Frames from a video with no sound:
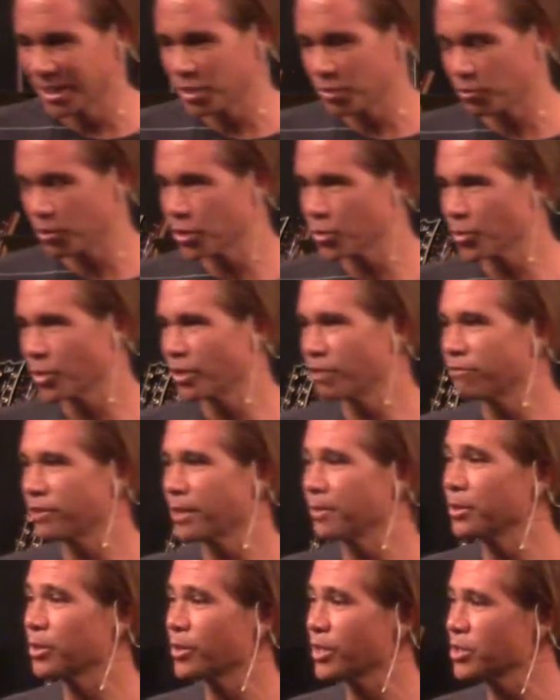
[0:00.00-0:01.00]
first one in her
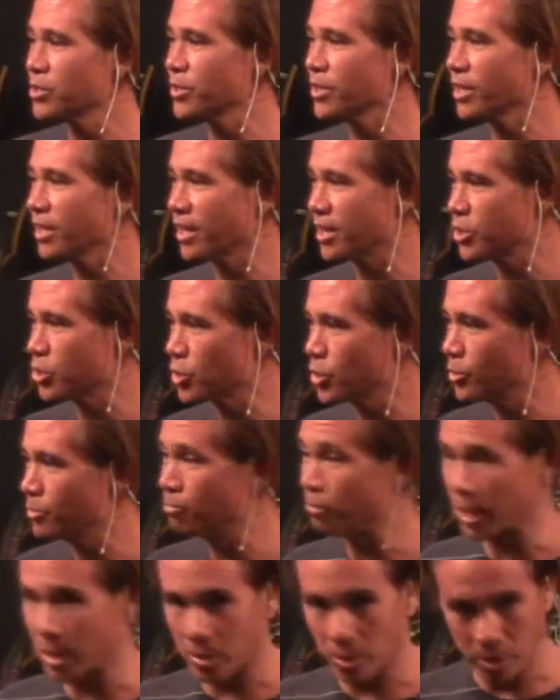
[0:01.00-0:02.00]
family to graduate high school,
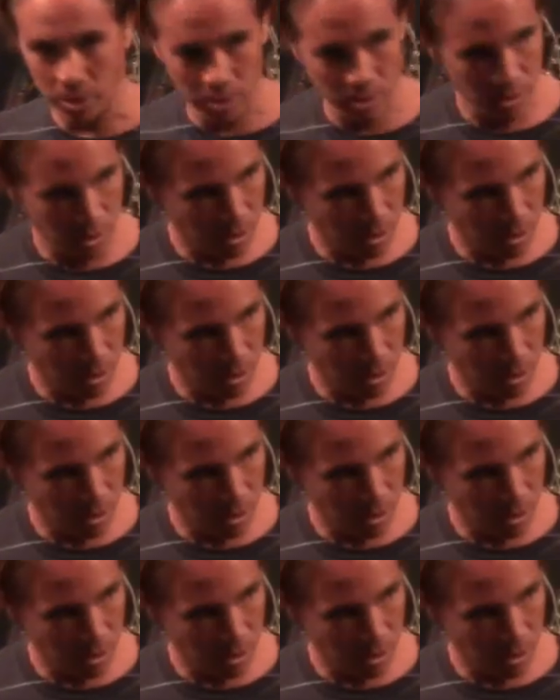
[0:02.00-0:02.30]
barely.